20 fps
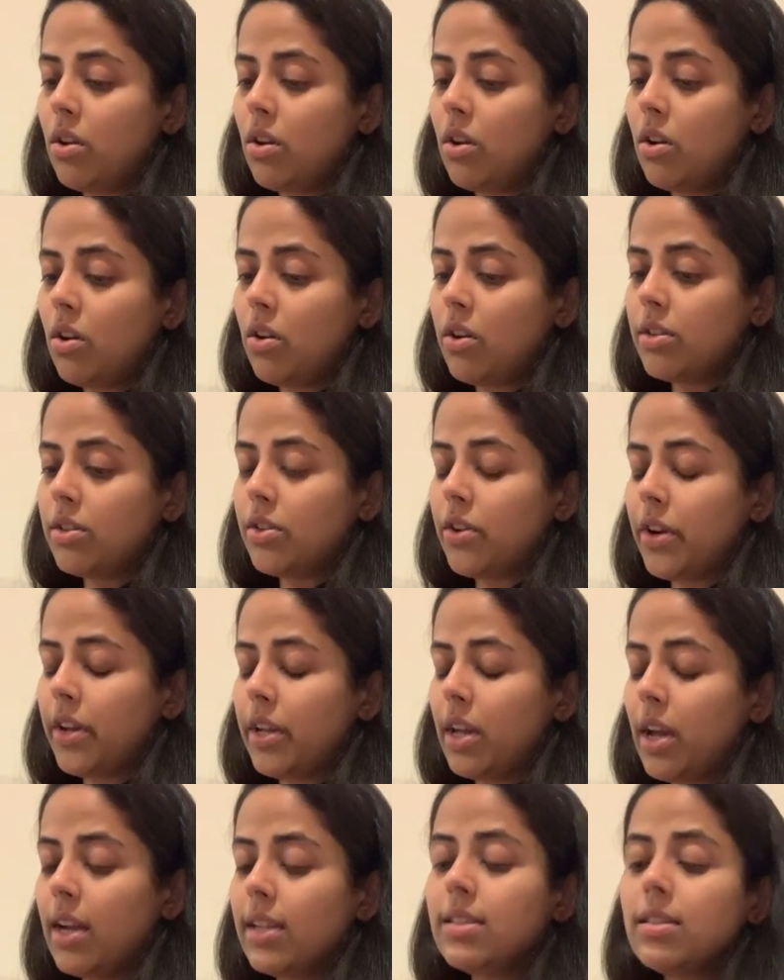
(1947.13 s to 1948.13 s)

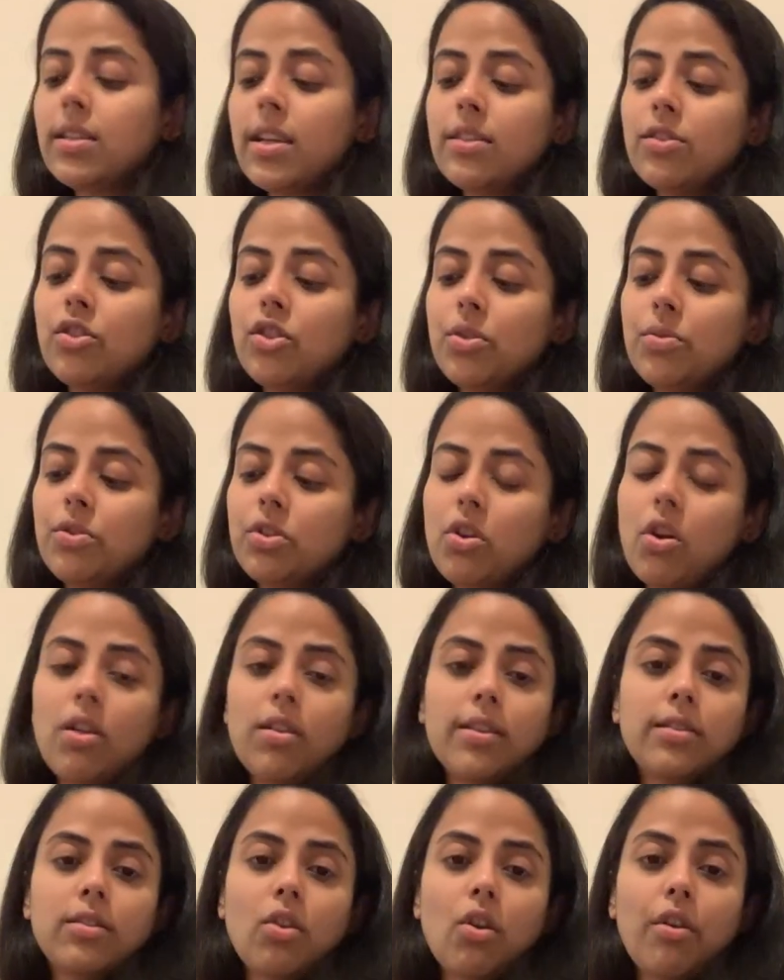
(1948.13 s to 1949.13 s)
Einstein's Jewish
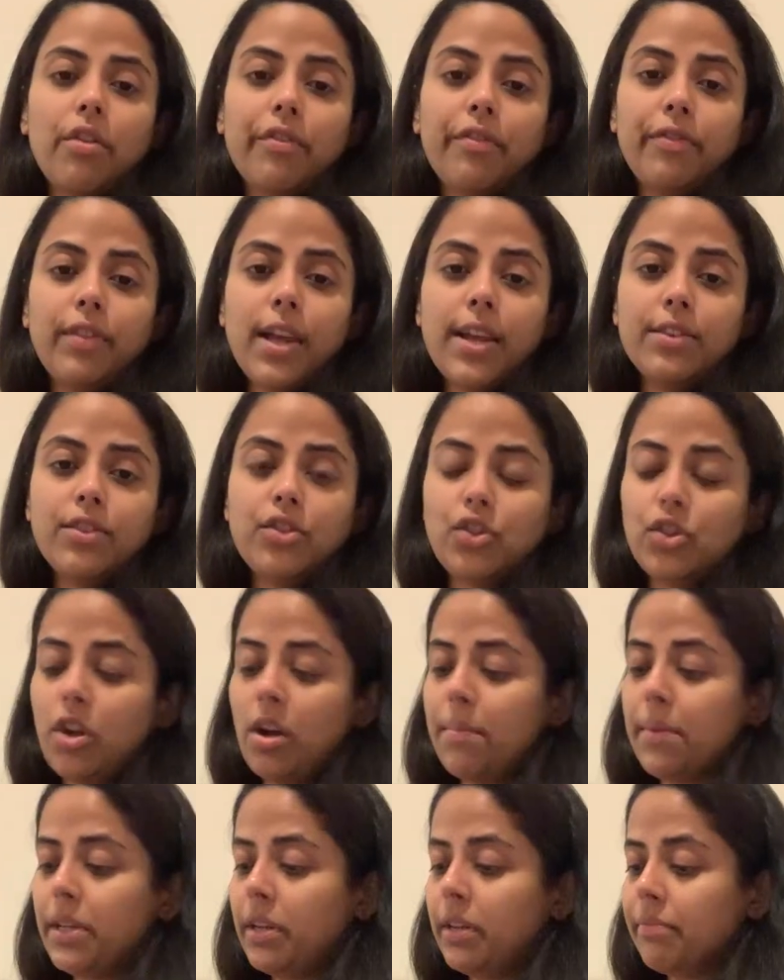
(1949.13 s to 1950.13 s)
colleagues all fled
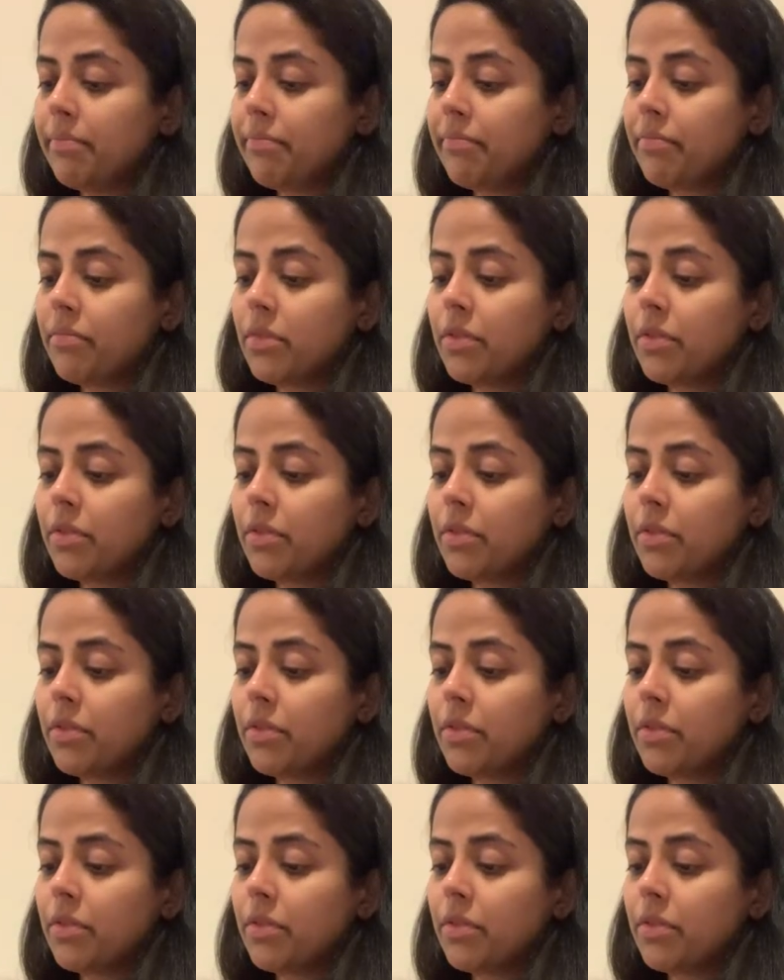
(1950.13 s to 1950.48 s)
Germany